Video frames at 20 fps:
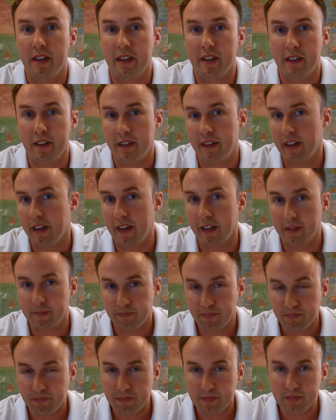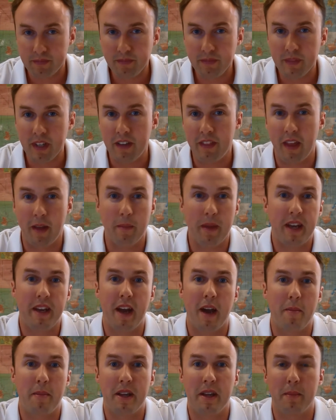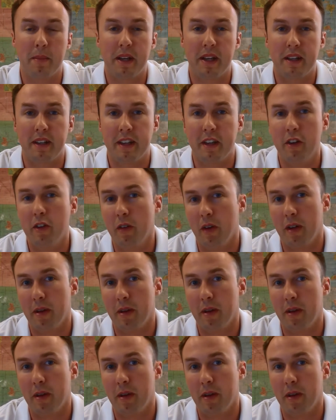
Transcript: and uh, that may not be a big deal.